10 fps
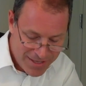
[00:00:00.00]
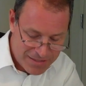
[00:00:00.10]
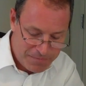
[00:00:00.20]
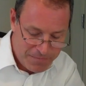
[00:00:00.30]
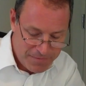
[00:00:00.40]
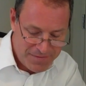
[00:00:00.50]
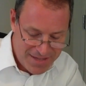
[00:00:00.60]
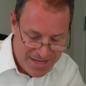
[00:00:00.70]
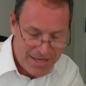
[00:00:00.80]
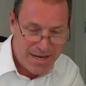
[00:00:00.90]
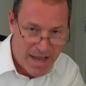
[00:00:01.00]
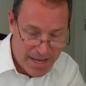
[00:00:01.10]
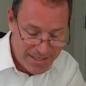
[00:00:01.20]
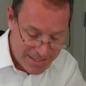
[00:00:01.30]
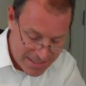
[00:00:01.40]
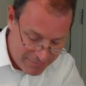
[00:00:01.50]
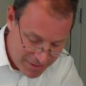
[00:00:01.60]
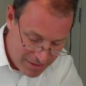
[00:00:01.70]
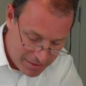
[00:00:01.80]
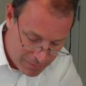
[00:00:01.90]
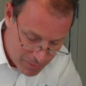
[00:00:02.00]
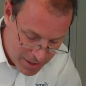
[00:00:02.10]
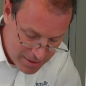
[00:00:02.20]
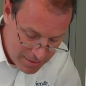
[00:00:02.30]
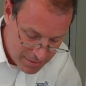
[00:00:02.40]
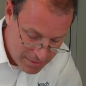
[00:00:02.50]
is $15,973.